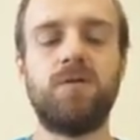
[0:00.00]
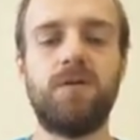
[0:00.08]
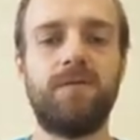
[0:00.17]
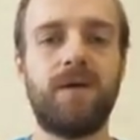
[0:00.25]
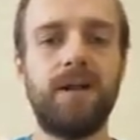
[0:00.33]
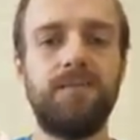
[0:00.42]
So
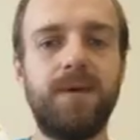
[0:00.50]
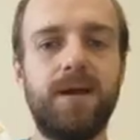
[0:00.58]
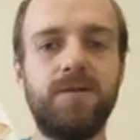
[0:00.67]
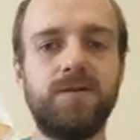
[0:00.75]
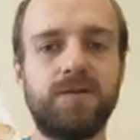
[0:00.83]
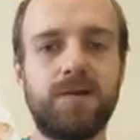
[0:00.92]
the final
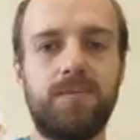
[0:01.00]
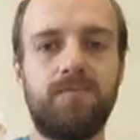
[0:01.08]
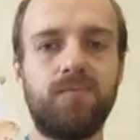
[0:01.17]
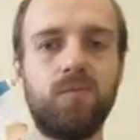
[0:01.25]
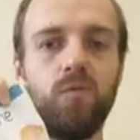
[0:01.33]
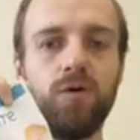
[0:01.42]
page is
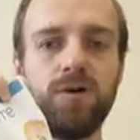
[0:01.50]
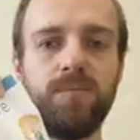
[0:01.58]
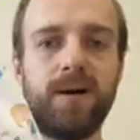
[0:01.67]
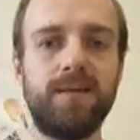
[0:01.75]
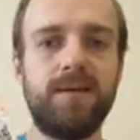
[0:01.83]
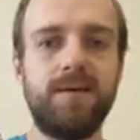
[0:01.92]
some
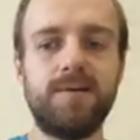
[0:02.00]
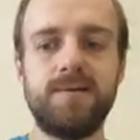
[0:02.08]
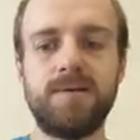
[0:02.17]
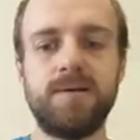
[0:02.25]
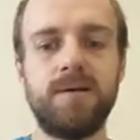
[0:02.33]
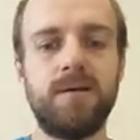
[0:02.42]
worship
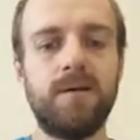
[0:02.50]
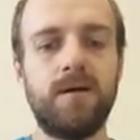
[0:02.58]
ideas.